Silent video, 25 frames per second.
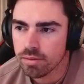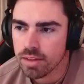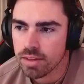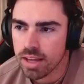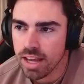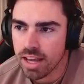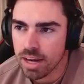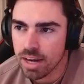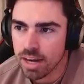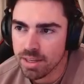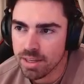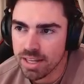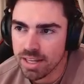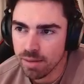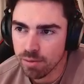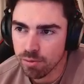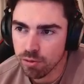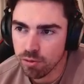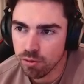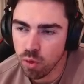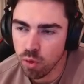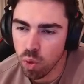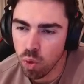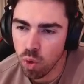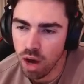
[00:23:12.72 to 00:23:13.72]
Enemy team
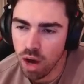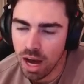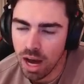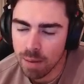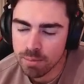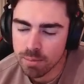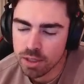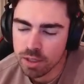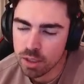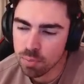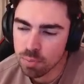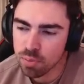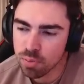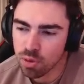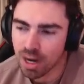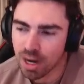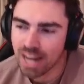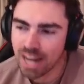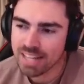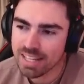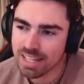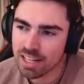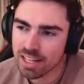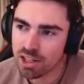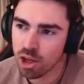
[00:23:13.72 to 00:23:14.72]
4. I'm
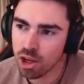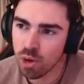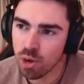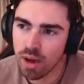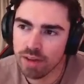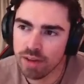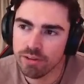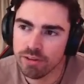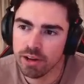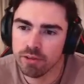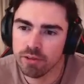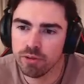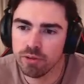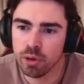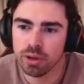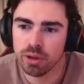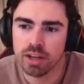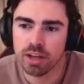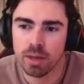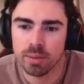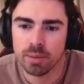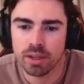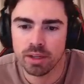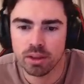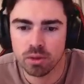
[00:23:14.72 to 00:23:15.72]
surprised there's no FF vote
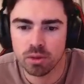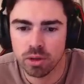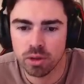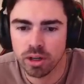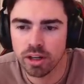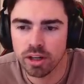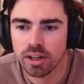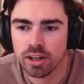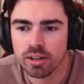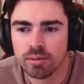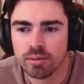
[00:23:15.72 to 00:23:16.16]
coming through.